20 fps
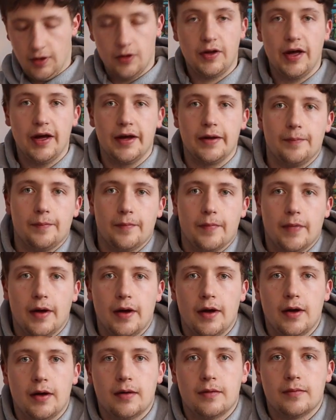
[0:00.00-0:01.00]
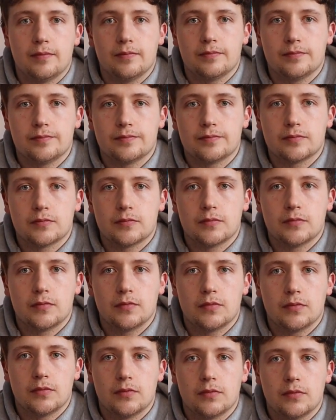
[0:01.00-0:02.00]
Okay, so
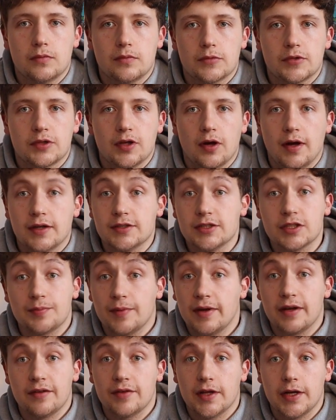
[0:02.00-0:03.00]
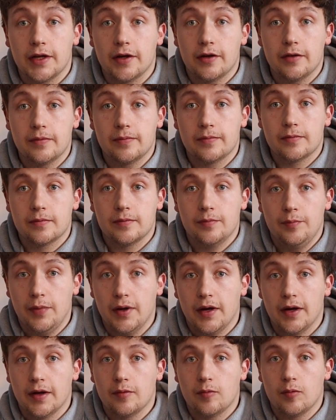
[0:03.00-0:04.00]
I just made a video,
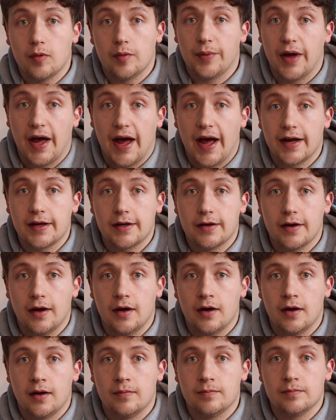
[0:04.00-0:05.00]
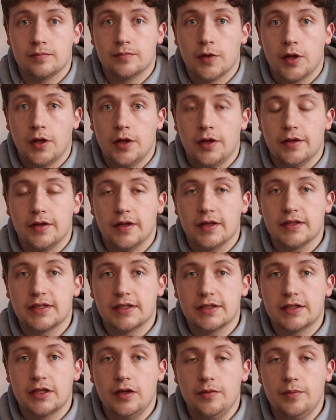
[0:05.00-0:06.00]
but we're back. This
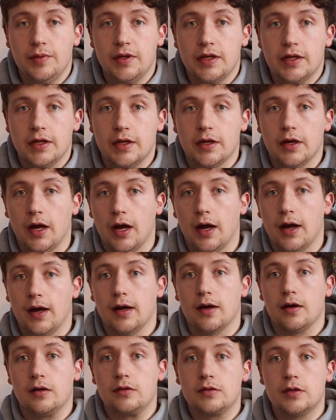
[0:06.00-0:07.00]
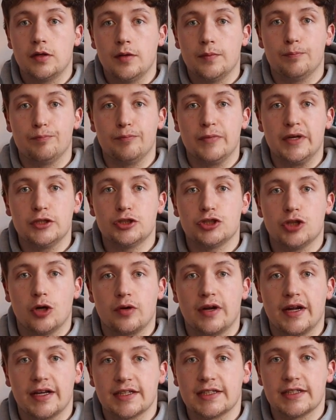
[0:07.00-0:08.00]
is going to be me
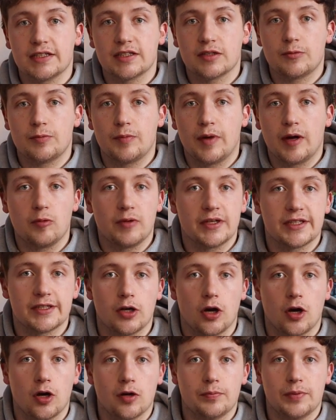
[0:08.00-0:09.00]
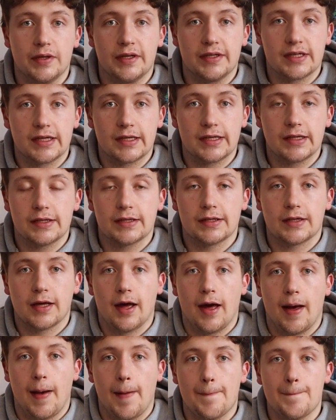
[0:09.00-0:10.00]
showcasing some of my recent art pieces.
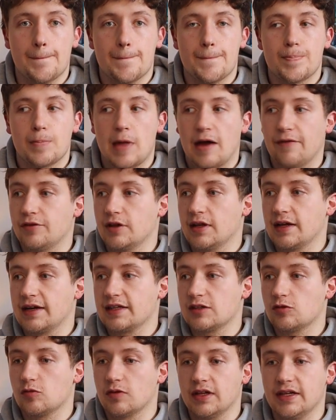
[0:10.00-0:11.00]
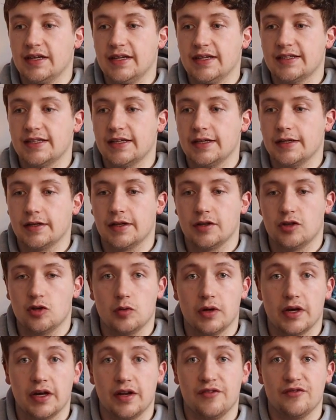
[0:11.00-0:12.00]
I feel like it's really easy to
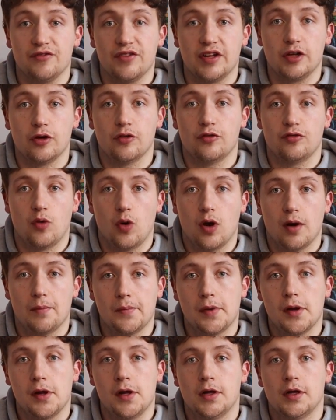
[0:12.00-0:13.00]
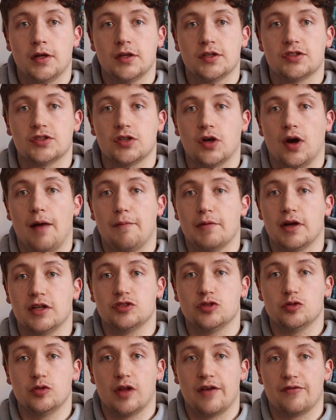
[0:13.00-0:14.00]
do it in video form, so I'm going
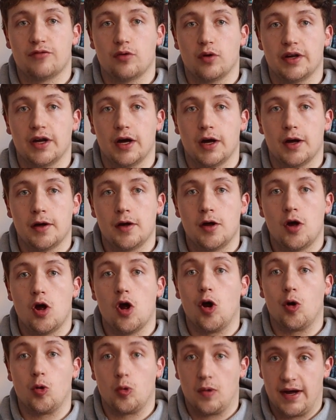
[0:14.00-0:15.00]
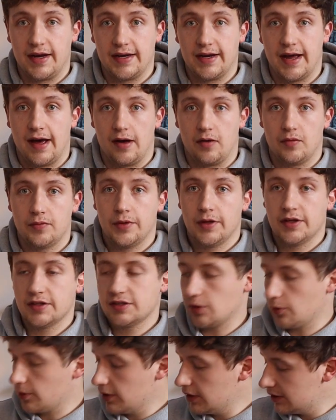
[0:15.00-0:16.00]
to do that for you right now.
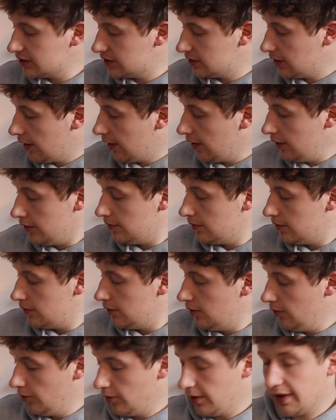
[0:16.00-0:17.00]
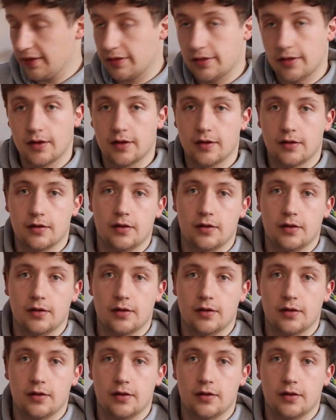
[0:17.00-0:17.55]
So we're going to start with